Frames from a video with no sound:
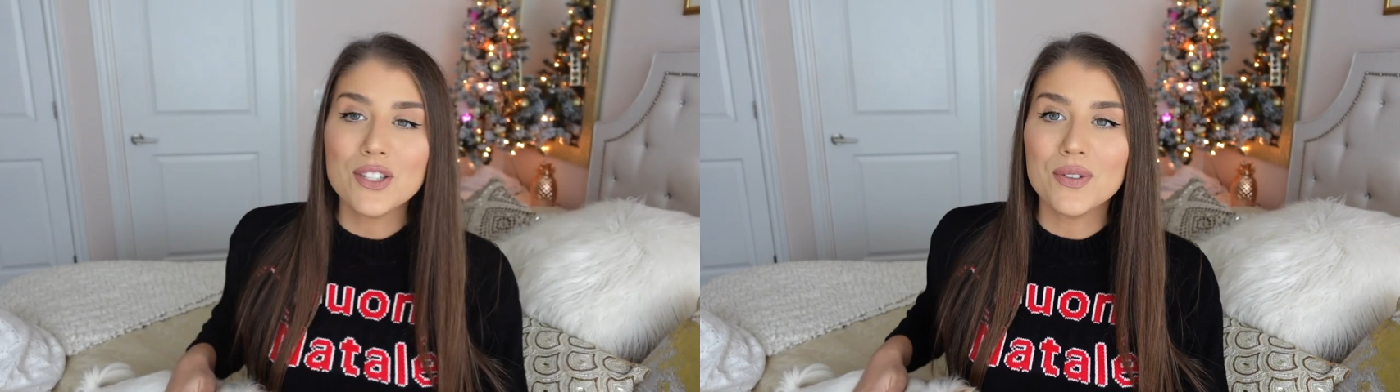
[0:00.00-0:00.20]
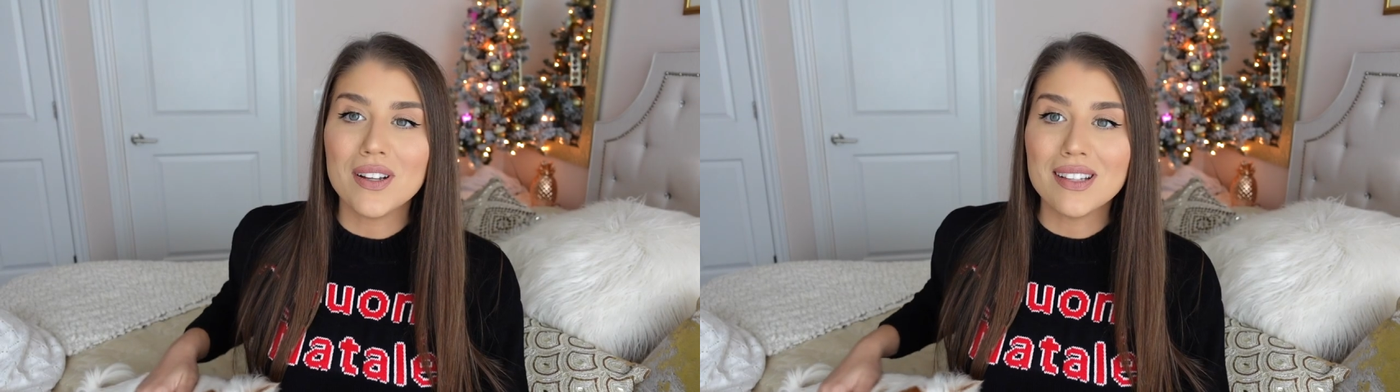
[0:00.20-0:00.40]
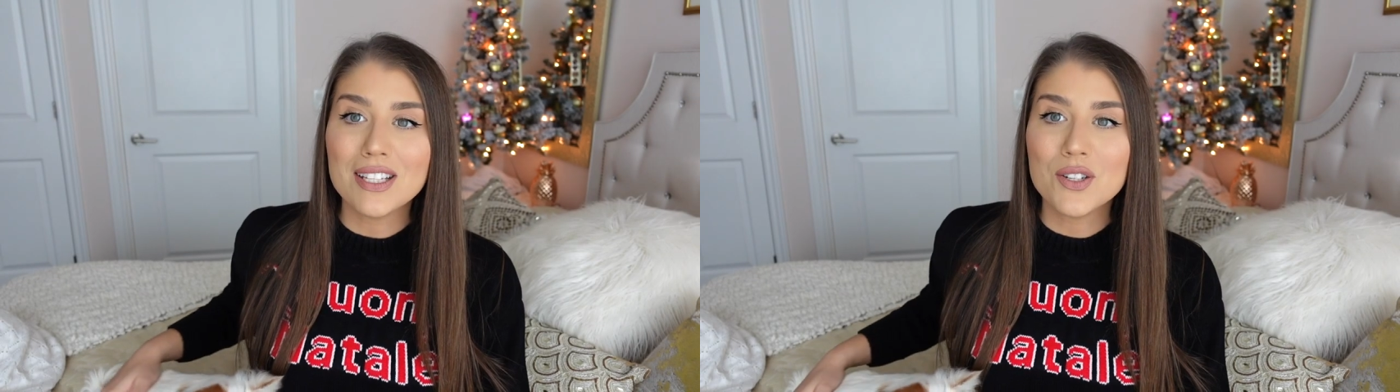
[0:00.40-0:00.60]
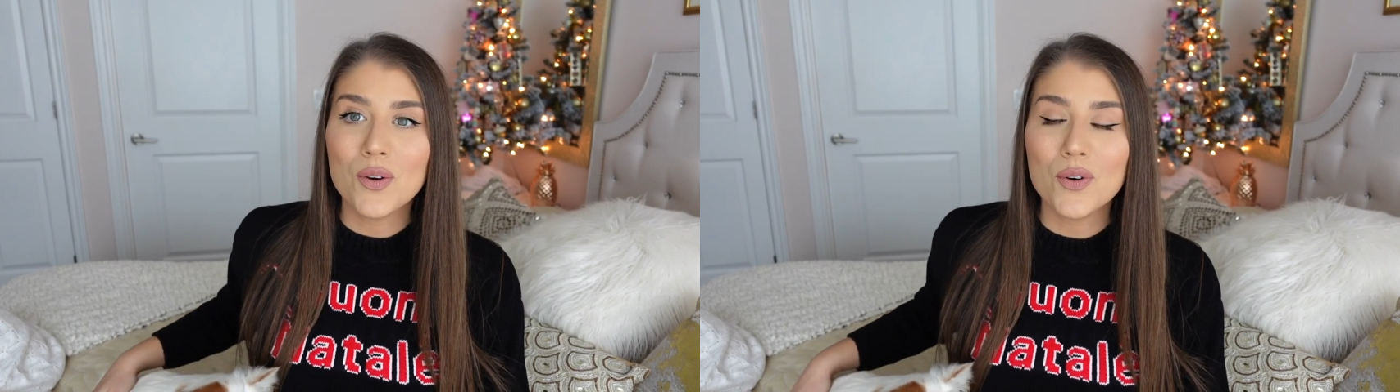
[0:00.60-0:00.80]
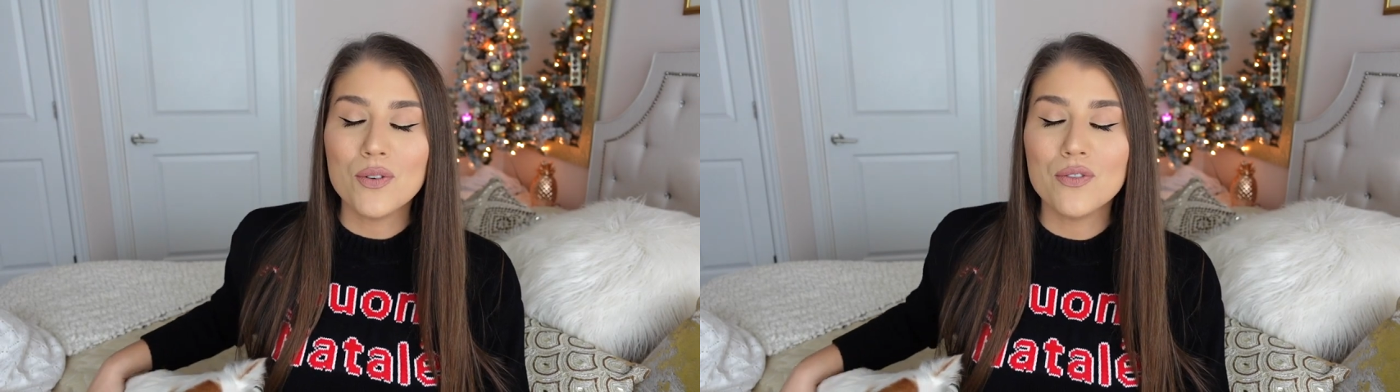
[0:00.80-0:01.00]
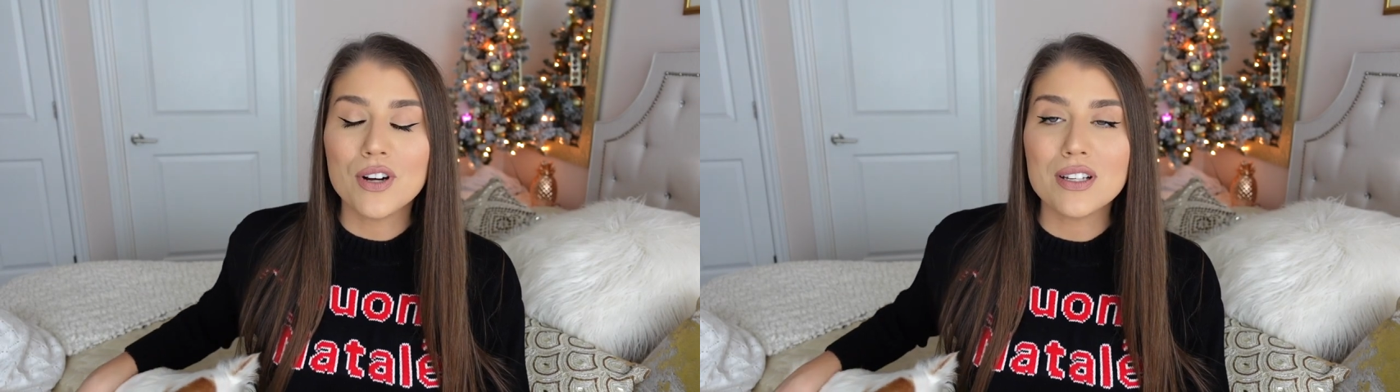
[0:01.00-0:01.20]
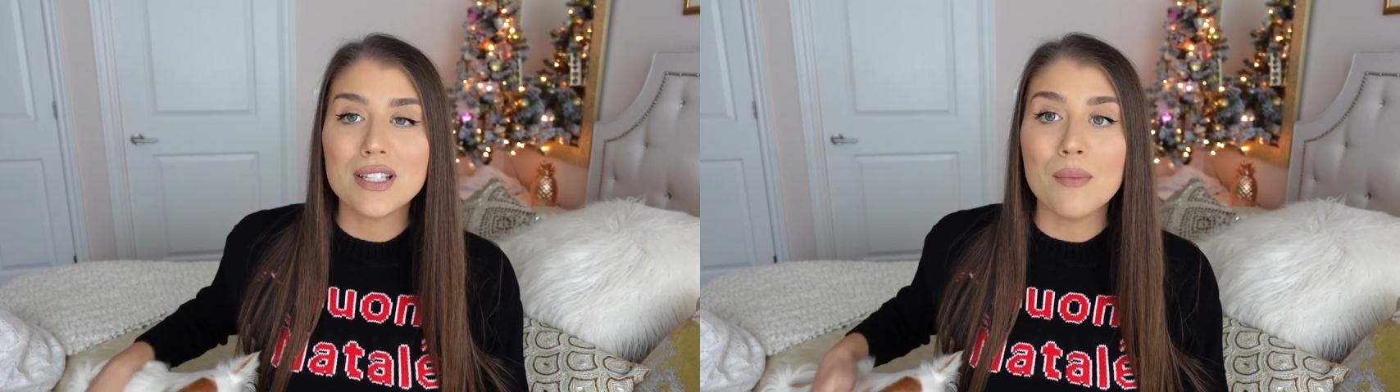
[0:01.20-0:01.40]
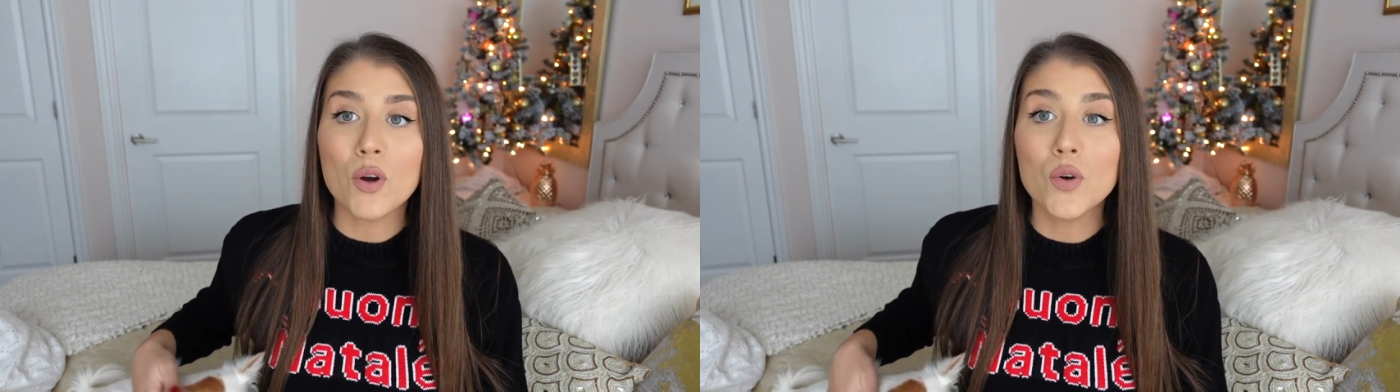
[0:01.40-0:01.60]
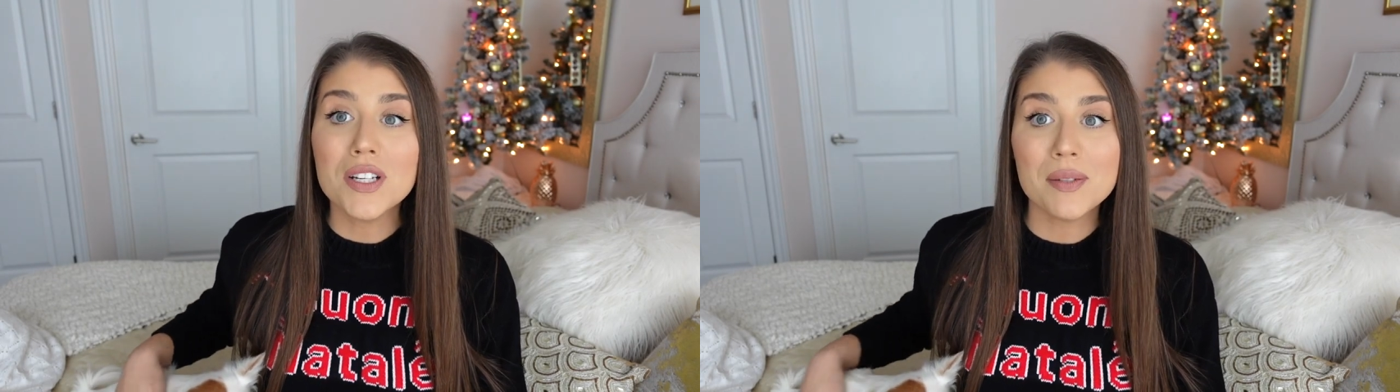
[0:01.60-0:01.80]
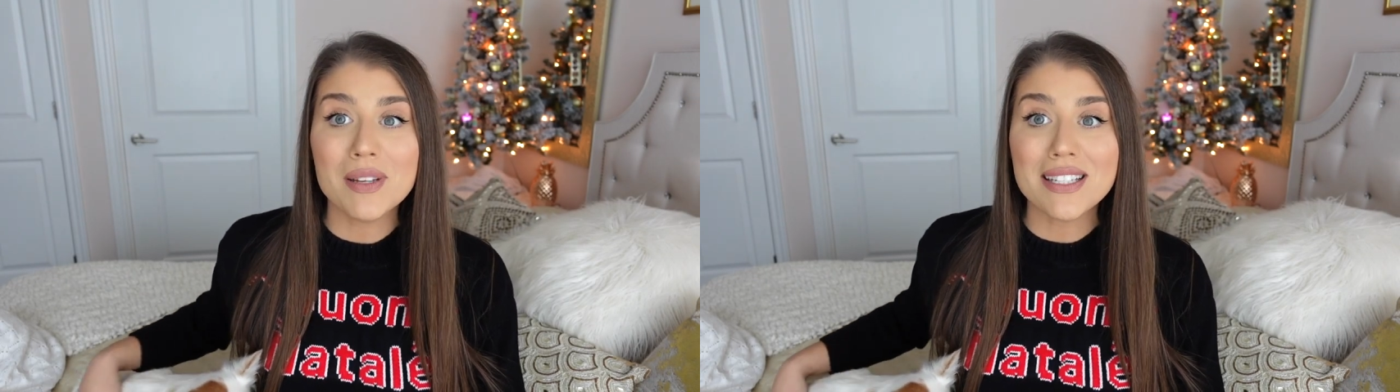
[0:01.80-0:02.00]
so now let's go over some
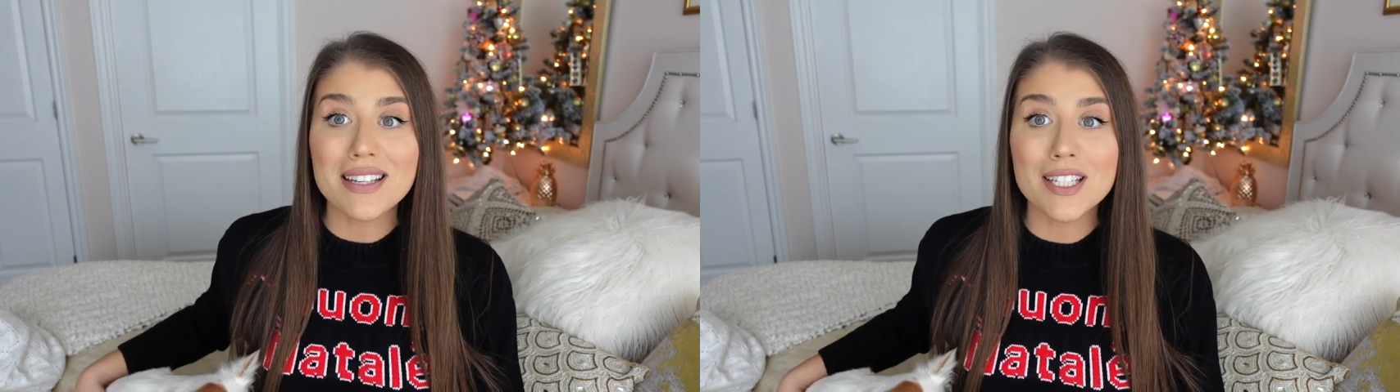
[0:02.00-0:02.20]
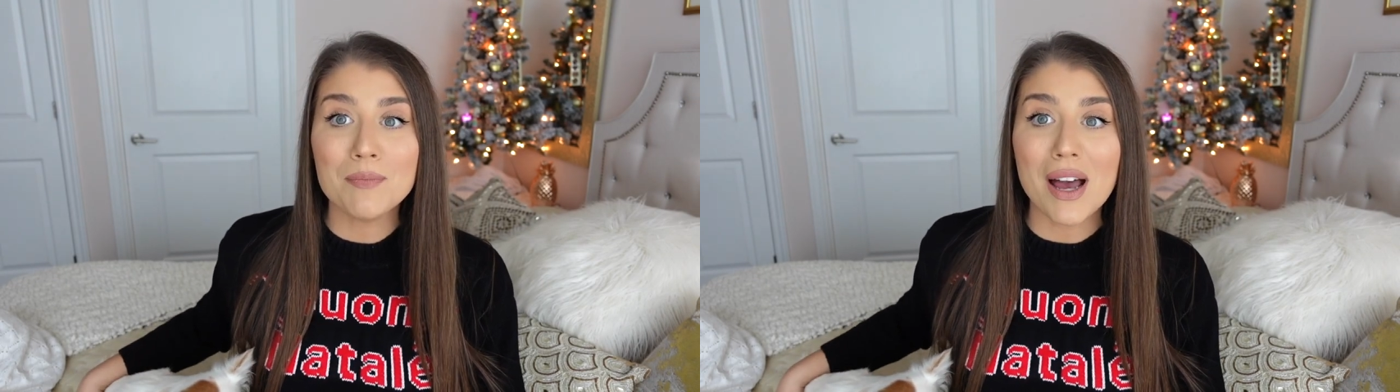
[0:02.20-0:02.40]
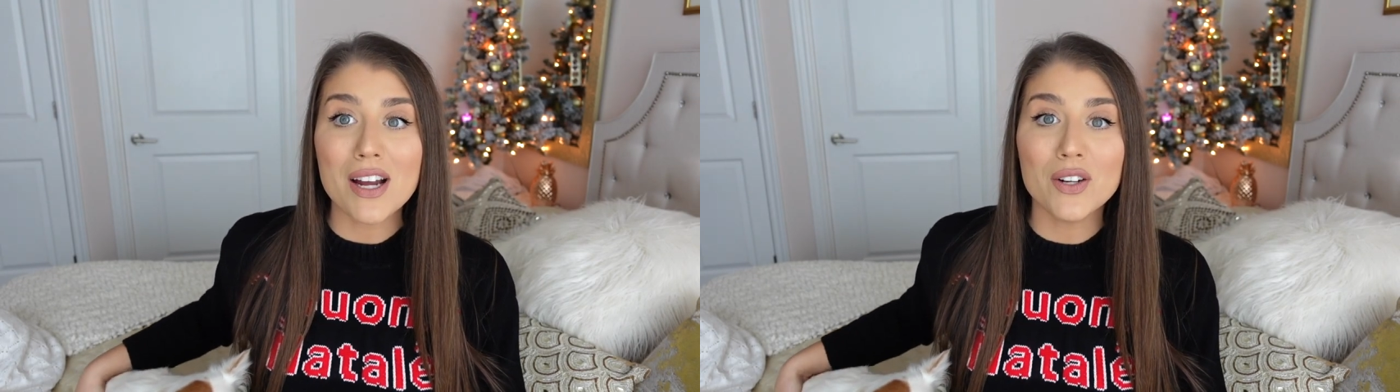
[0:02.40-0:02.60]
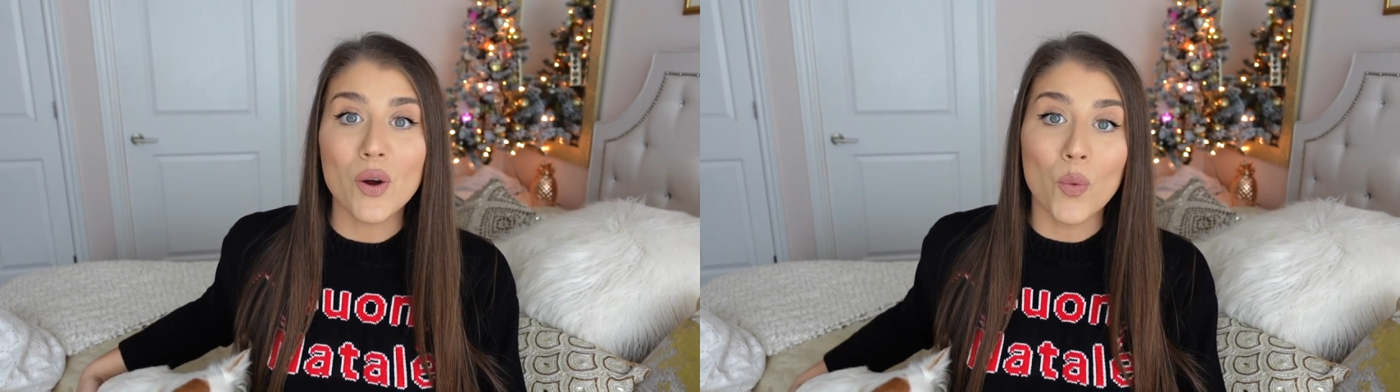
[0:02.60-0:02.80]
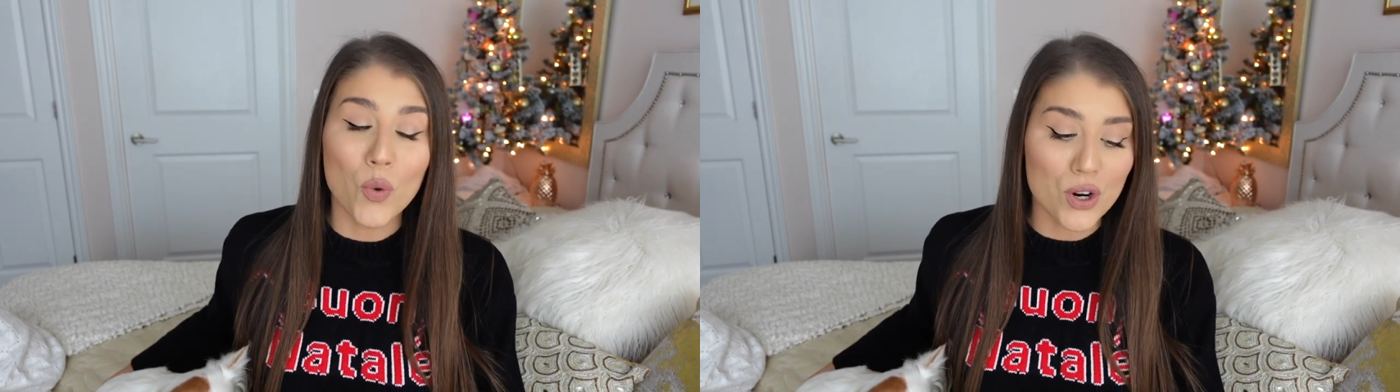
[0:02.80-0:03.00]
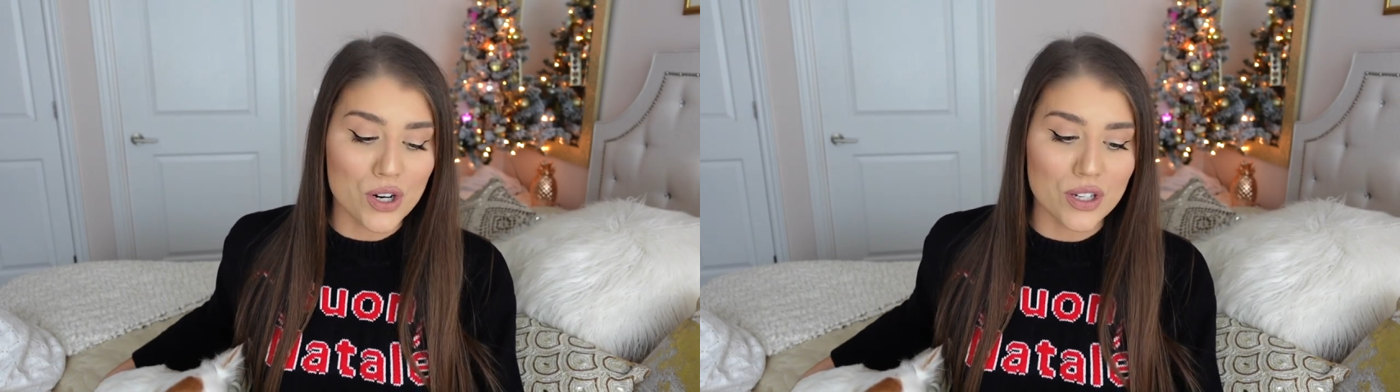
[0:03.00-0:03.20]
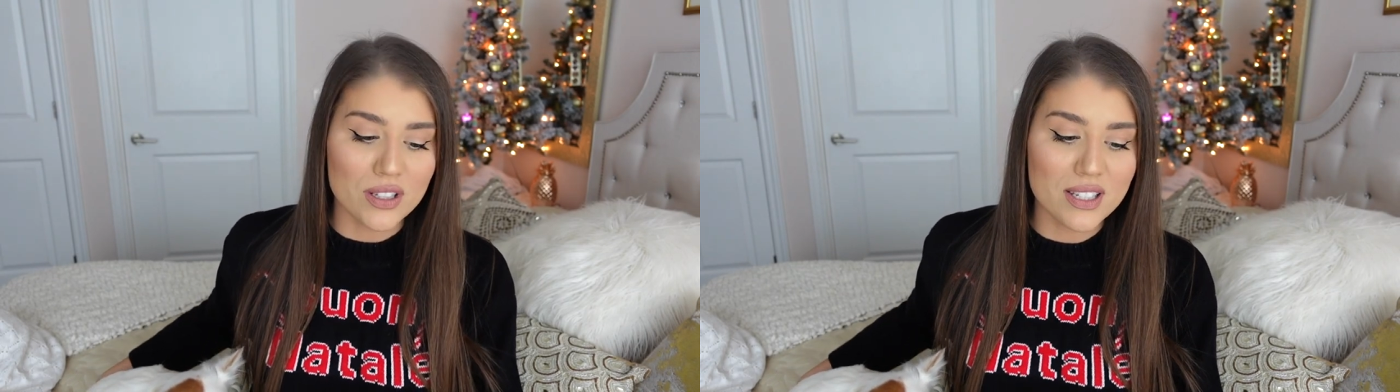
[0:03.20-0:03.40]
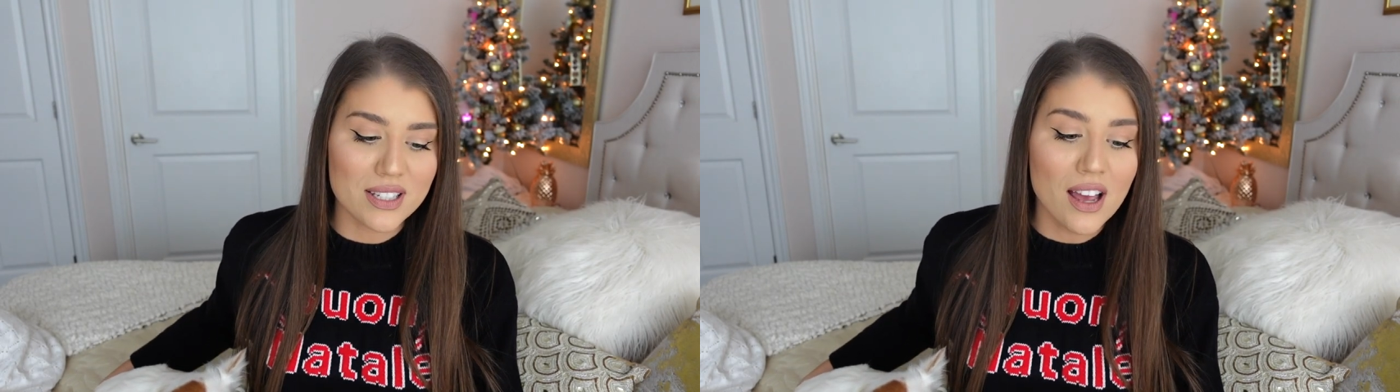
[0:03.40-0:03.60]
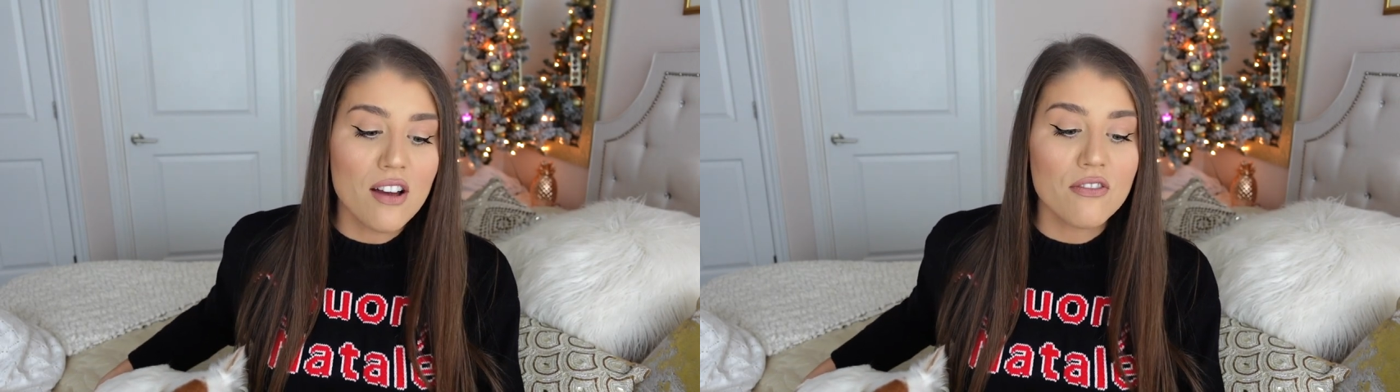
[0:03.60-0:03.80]
Christmas-inspired words.